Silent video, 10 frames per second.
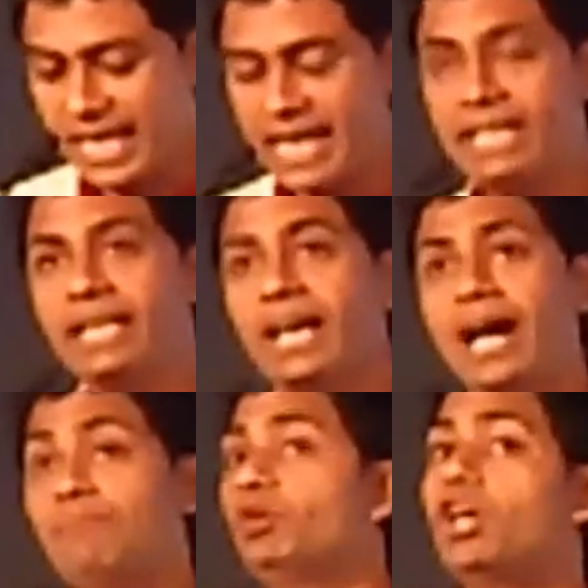and
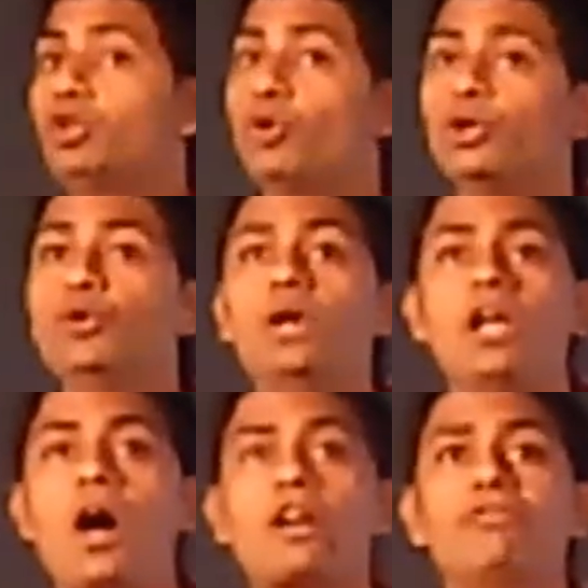I'm not going to do a
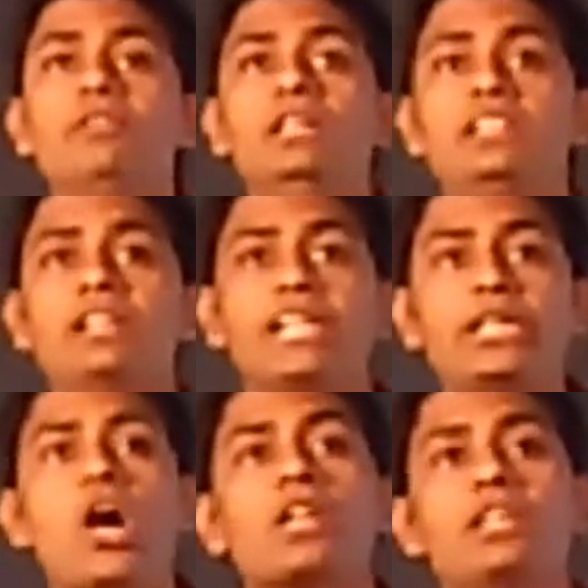lot of
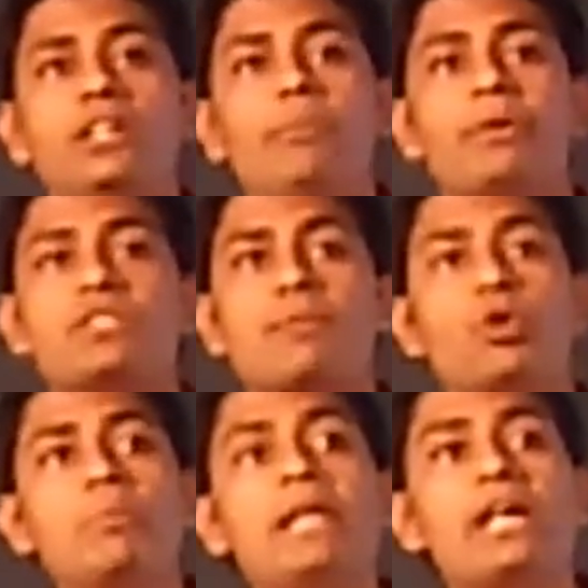theory talking here because I'm
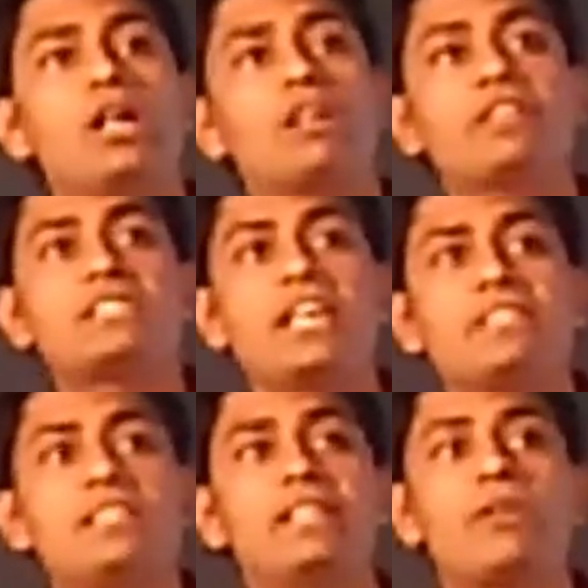going to play a lot of
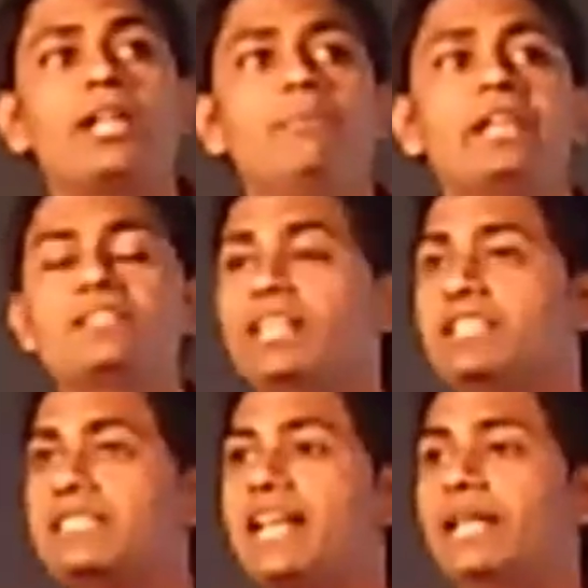exercises and try and make us
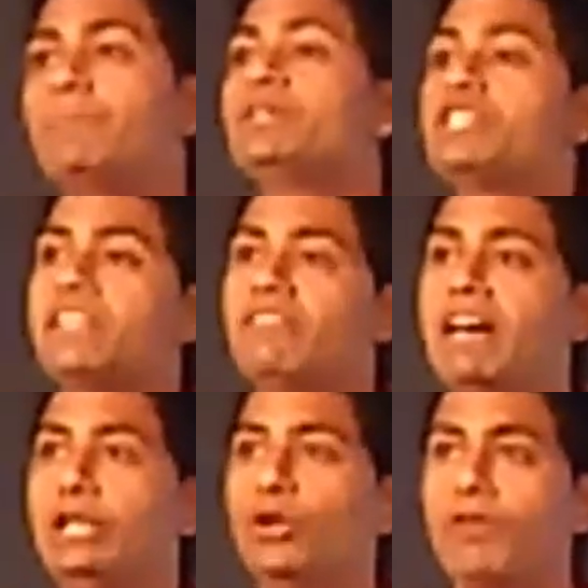understand and appreciate the
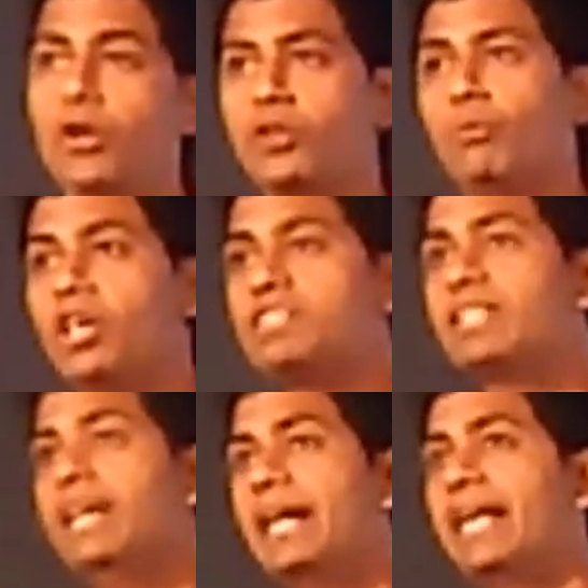value of out of the box,